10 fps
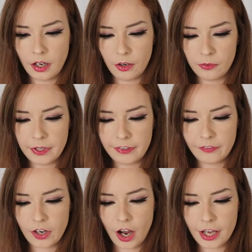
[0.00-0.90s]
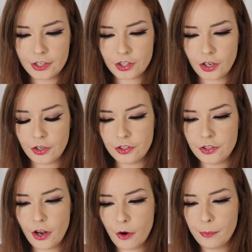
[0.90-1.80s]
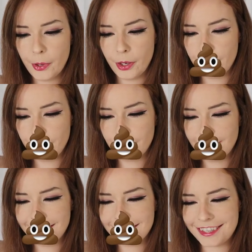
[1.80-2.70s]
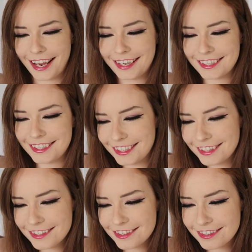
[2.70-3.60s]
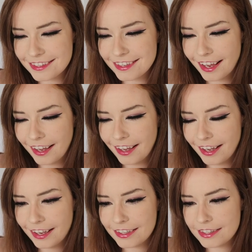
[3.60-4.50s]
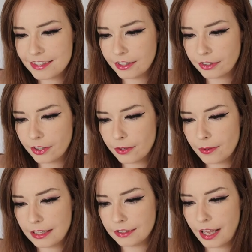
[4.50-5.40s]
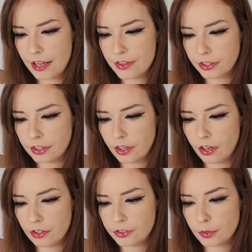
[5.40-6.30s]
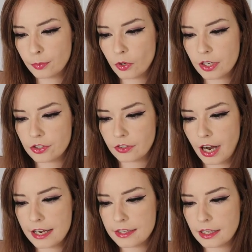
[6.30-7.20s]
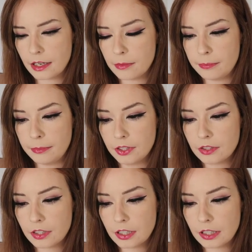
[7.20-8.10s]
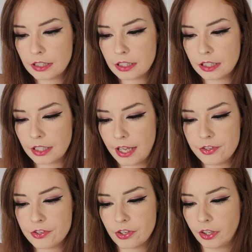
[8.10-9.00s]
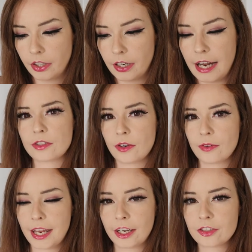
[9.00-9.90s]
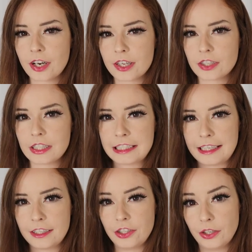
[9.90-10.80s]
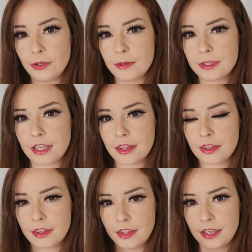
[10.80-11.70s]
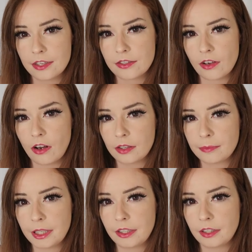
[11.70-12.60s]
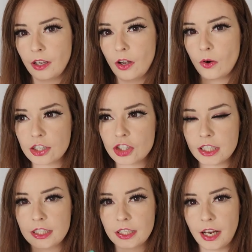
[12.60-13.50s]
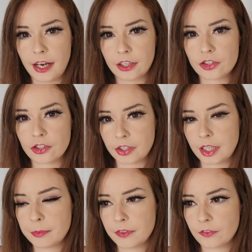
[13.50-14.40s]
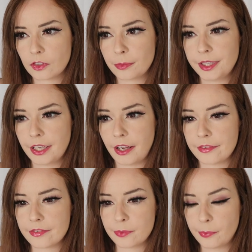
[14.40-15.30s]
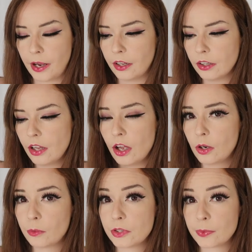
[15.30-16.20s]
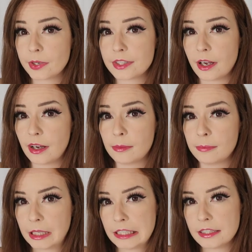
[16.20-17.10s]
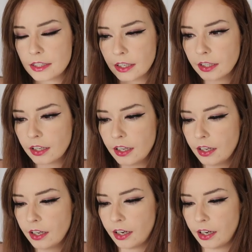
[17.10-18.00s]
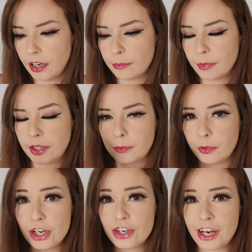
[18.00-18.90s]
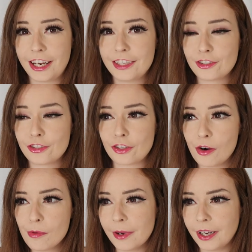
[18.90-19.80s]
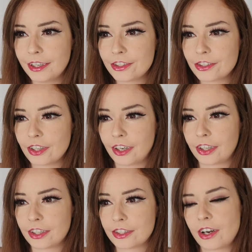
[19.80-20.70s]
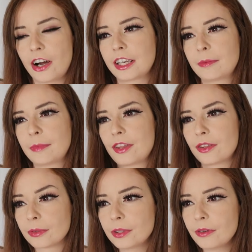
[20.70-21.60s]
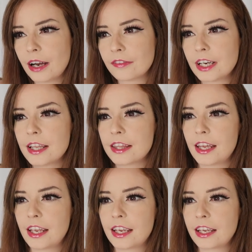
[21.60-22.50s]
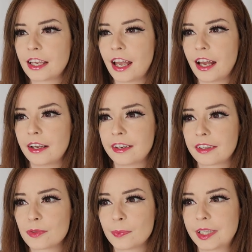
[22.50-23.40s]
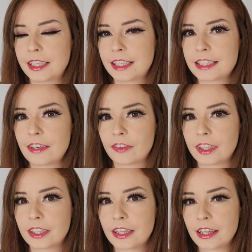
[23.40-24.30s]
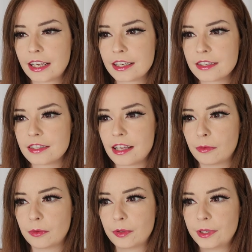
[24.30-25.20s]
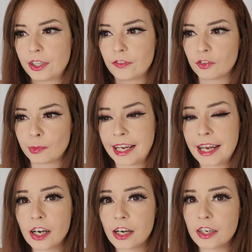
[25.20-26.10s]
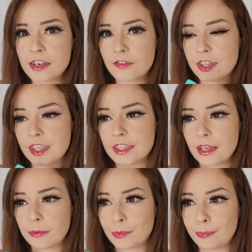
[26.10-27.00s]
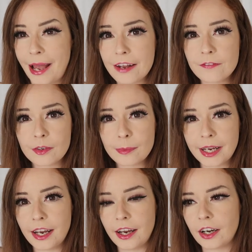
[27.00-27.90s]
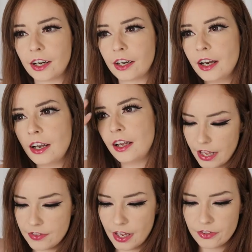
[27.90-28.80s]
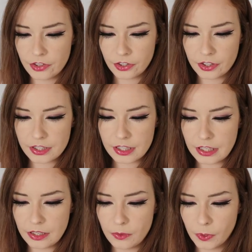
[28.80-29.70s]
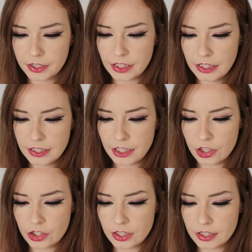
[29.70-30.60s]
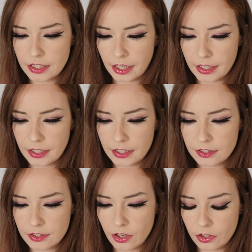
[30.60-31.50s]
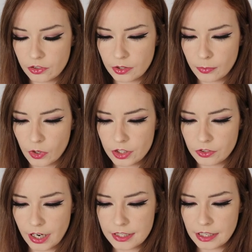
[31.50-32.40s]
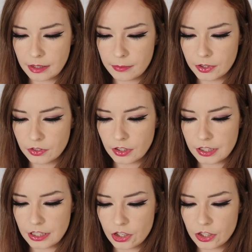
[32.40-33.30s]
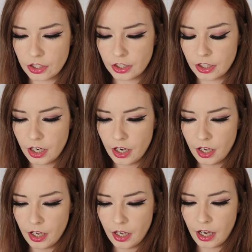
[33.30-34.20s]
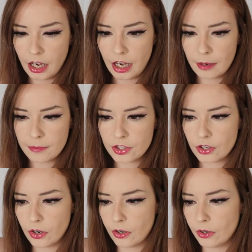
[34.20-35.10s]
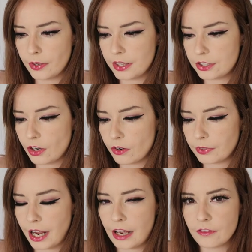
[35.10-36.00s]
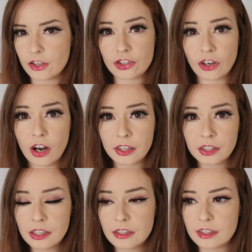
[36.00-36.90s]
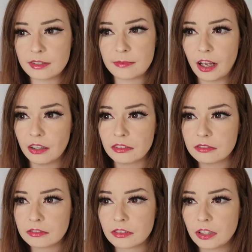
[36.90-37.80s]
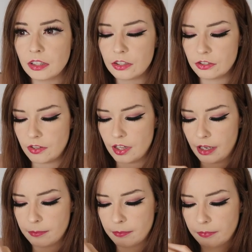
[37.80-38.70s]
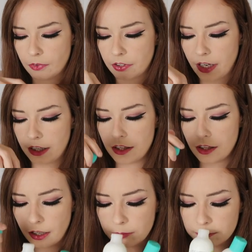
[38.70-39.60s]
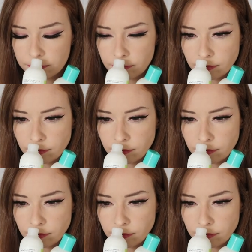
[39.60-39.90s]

Oh, we've got No Poo Decadence, Zero Lather Ultra Moisturizing Milk Cleanser. So the hairdresser did use this on me and she did a hair treatment for me as well, which was amazing. Um, I appreciate so much her talking me through everything, uh, explaining different things that would be good for my hair, different things that were bad for my hair. And then there's the One Condition Decadence Ultra Moisturizing Milk Conditioner. Um, so they don't have a strong smell to them or anything.